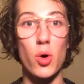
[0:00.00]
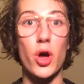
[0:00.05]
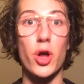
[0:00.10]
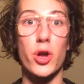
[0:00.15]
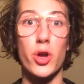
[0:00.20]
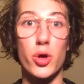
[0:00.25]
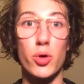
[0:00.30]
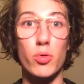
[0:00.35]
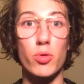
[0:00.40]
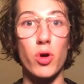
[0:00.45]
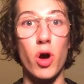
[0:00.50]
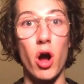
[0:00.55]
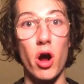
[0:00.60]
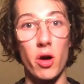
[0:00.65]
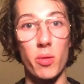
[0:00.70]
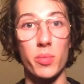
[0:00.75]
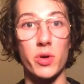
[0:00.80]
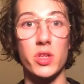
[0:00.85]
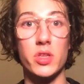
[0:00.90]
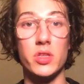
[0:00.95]
a new
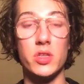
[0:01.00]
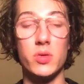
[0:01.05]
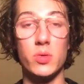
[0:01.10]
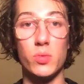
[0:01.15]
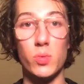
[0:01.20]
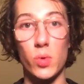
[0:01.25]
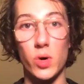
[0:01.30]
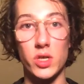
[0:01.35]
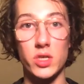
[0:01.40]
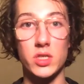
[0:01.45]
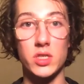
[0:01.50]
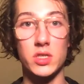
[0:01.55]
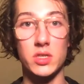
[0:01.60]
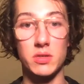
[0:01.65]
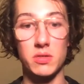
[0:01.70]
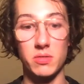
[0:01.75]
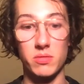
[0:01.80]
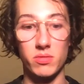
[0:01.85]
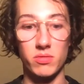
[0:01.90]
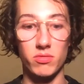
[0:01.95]
garment was
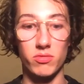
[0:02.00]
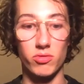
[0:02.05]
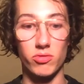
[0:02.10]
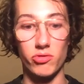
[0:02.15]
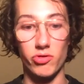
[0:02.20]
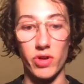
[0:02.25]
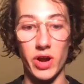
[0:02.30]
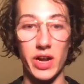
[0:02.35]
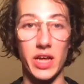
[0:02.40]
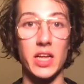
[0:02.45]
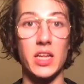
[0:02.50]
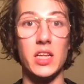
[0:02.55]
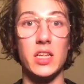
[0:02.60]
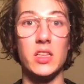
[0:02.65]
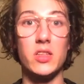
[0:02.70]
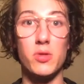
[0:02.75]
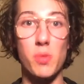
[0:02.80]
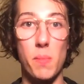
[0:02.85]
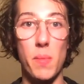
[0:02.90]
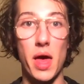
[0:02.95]
ready
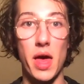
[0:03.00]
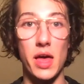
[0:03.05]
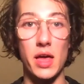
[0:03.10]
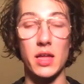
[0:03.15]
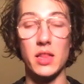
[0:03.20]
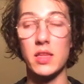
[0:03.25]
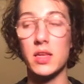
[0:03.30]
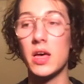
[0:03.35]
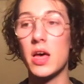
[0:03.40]
to make.